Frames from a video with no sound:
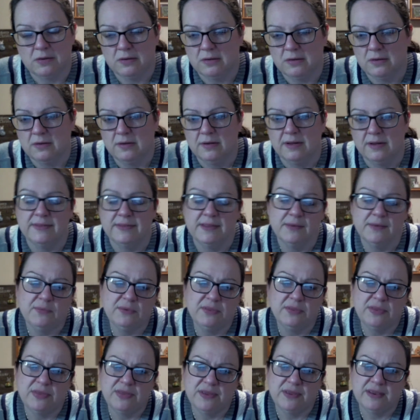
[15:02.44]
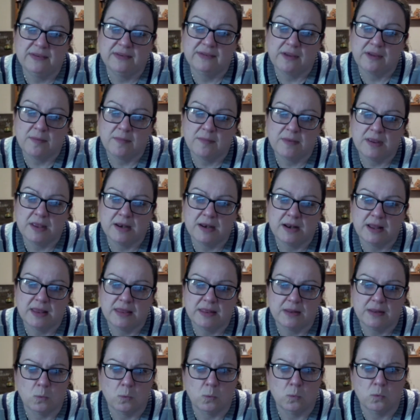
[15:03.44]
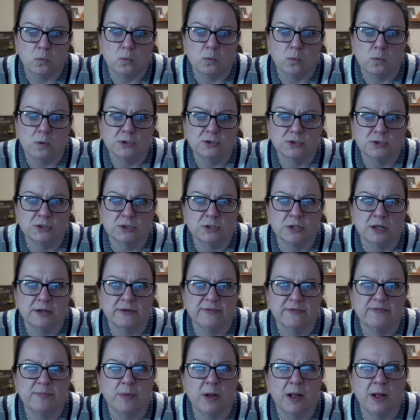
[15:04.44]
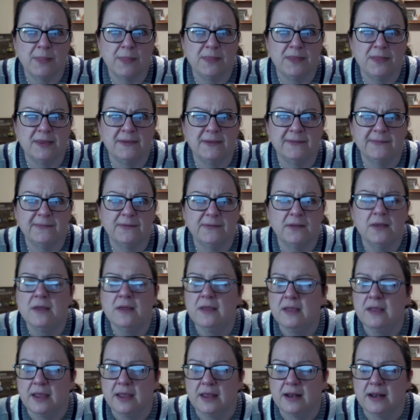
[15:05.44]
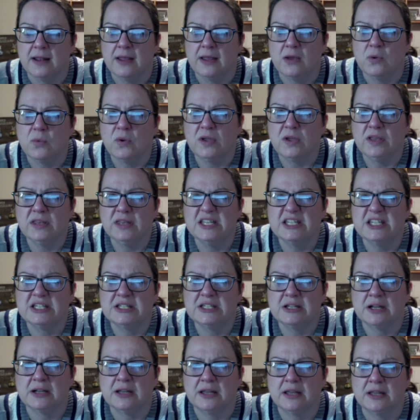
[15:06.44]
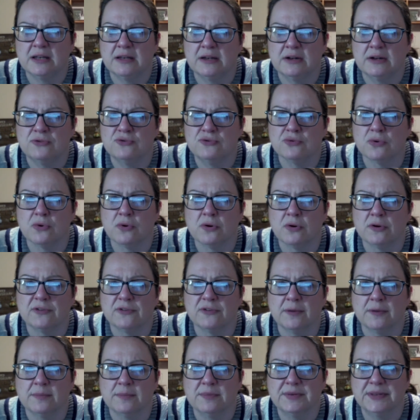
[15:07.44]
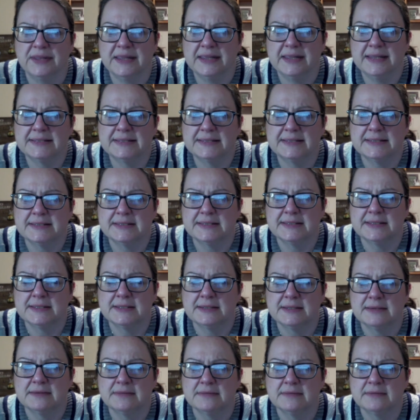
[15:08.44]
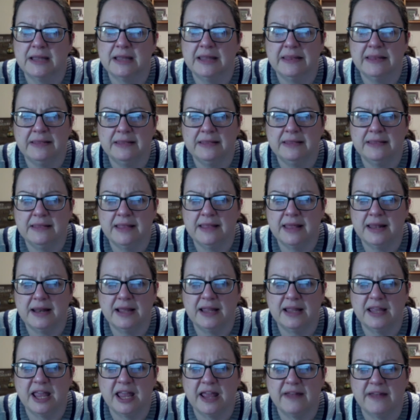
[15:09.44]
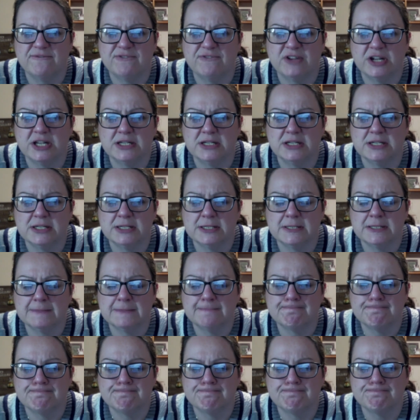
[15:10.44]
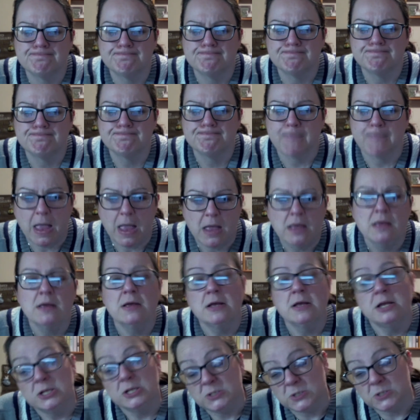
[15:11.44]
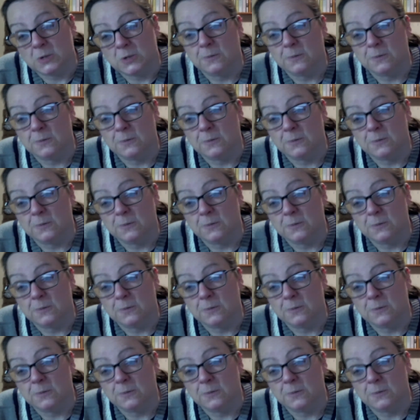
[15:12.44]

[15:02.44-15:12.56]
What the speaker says: And then when the things come in, I think, ooh, I should not have bought this. And I quickly tuck it in a drawer someplace. And then I can't find it. So